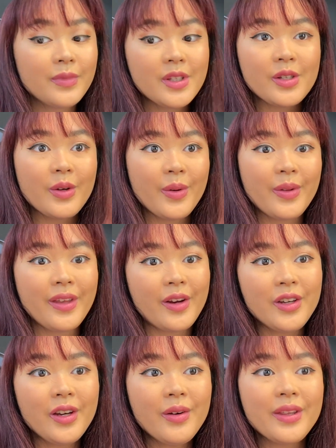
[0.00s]
So there
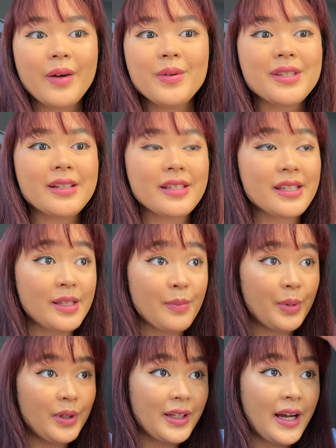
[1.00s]
you go. That was a
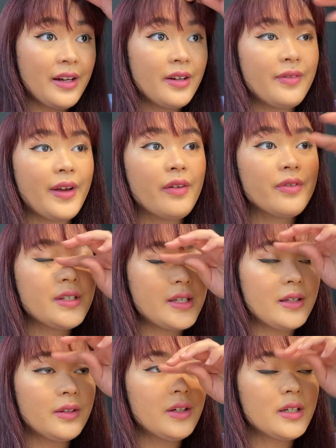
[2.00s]
simple kind of
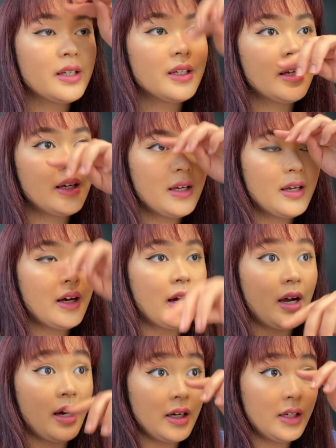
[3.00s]
everyday look.
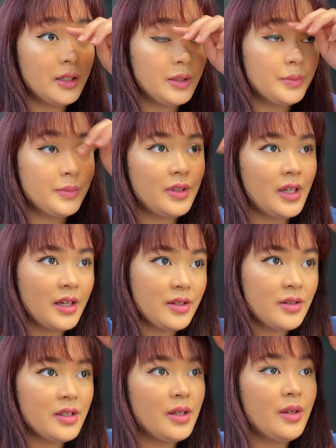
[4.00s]
As
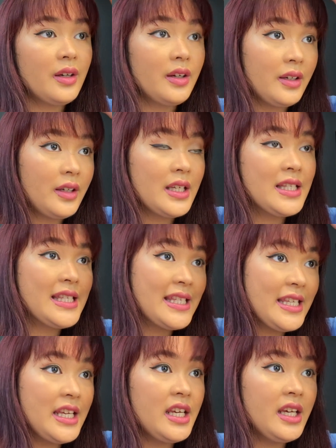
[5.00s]
you can
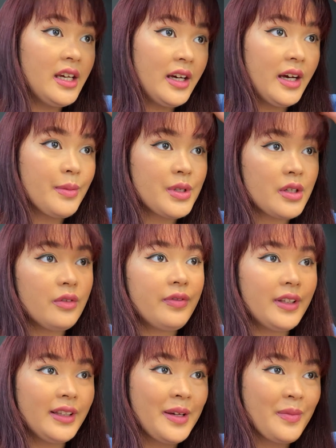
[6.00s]
see, I'm still
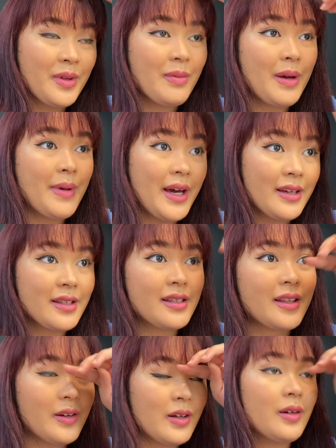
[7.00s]
fiddling with my bags.
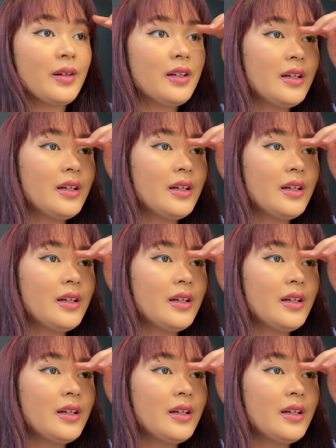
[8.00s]
There you go.